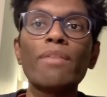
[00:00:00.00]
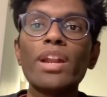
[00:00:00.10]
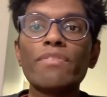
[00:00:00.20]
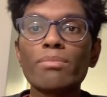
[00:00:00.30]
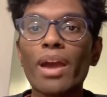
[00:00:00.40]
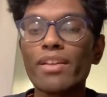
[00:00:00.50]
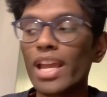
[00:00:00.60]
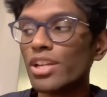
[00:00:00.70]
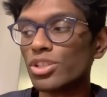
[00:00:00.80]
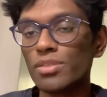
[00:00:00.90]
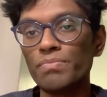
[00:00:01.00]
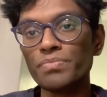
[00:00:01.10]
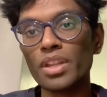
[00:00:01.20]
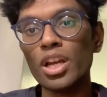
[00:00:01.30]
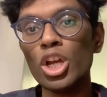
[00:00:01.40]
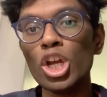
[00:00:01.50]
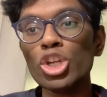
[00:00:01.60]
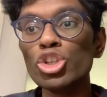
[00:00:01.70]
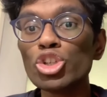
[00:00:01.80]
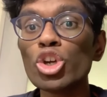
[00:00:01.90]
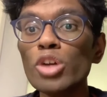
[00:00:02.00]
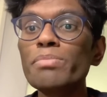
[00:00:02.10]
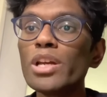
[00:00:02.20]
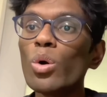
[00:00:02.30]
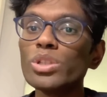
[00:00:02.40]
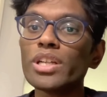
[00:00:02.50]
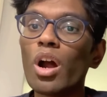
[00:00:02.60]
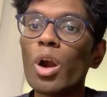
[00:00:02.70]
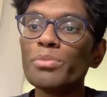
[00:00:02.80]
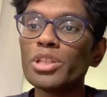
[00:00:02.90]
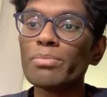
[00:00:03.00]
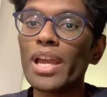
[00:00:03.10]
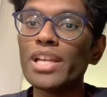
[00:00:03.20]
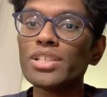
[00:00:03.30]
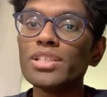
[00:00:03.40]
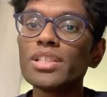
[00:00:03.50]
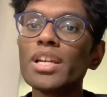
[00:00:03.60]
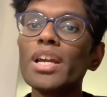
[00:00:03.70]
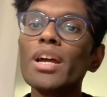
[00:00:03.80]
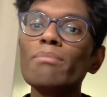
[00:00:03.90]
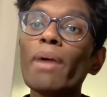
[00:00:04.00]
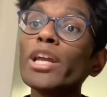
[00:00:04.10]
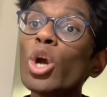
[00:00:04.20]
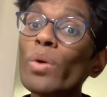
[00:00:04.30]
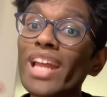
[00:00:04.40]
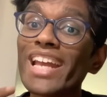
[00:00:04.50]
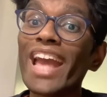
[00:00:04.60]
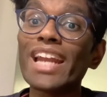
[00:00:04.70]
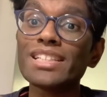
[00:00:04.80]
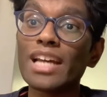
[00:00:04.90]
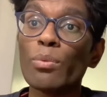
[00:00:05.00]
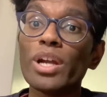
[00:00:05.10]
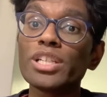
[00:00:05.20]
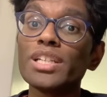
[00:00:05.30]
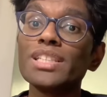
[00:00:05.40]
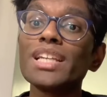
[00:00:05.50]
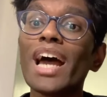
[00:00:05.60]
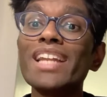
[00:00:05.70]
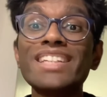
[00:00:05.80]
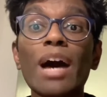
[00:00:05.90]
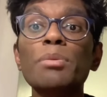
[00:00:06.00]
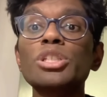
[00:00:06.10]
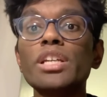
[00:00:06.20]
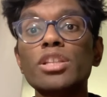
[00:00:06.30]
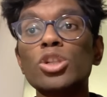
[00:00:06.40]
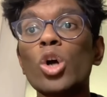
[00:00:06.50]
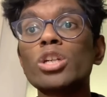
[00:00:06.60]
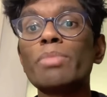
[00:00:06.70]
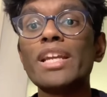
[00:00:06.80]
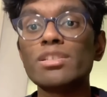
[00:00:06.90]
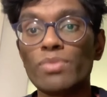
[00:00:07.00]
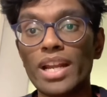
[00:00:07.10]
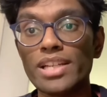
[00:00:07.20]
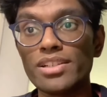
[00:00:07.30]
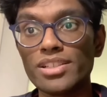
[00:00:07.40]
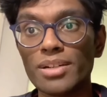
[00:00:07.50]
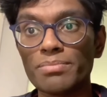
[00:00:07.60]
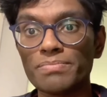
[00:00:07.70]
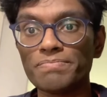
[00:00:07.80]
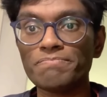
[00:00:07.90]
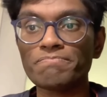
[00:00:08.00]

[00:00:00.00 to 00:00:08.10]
this pain-relieving medication, you could be causing harm to the patient by going against their wishes and damaging the doctor-patient relationship.